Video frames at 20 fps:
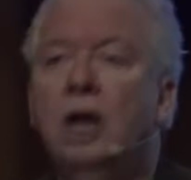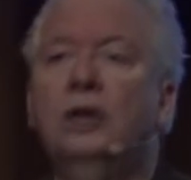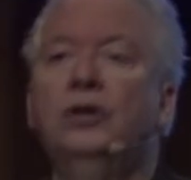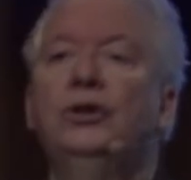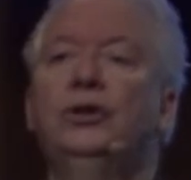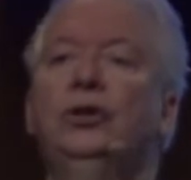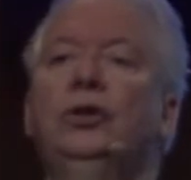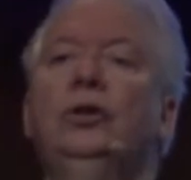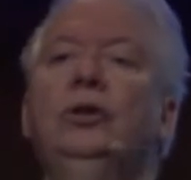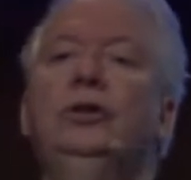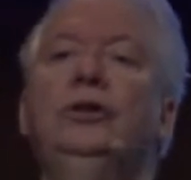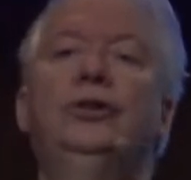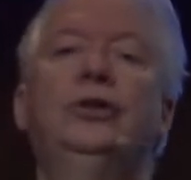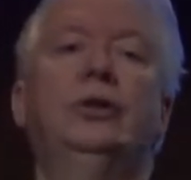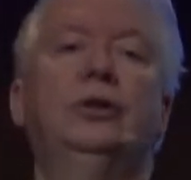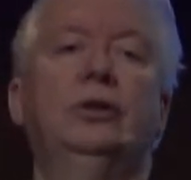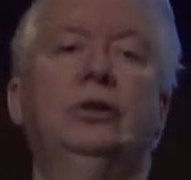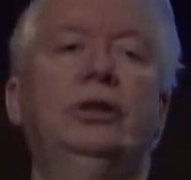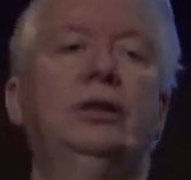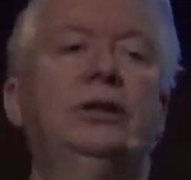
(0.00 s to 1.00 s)
Sirs,
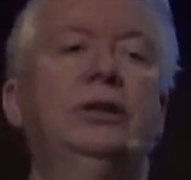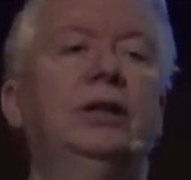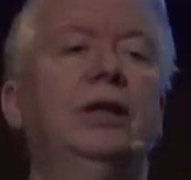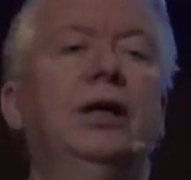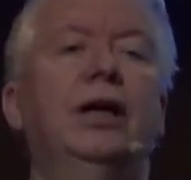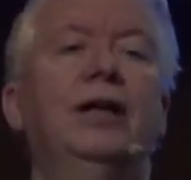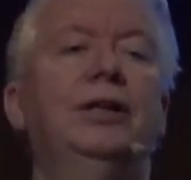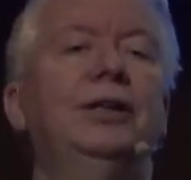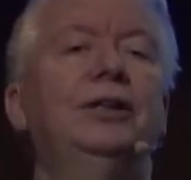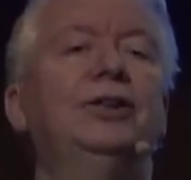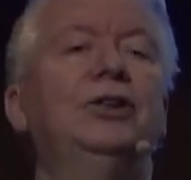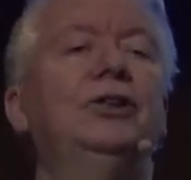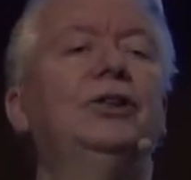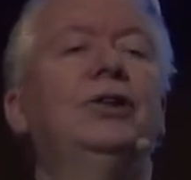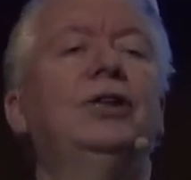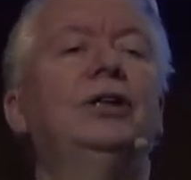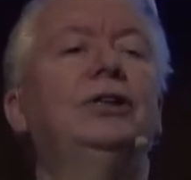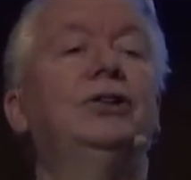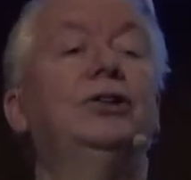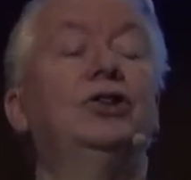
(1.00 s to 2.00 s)
listen, this
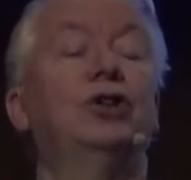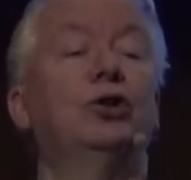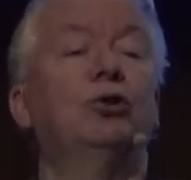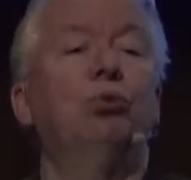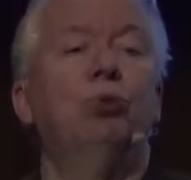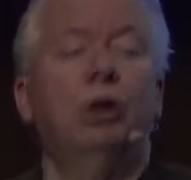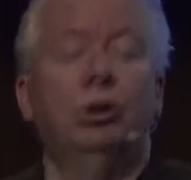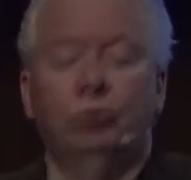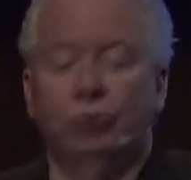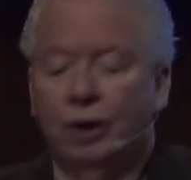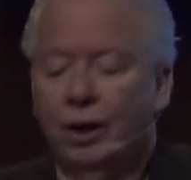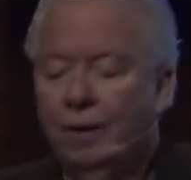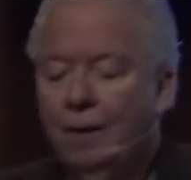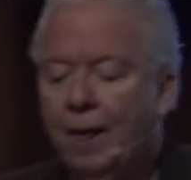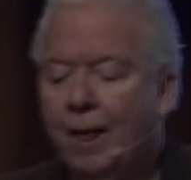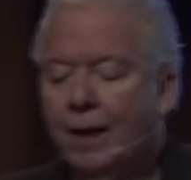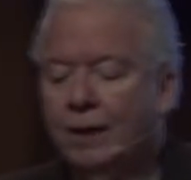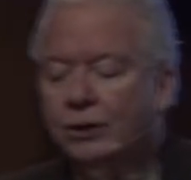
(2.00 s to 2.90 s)
is, this is a quote.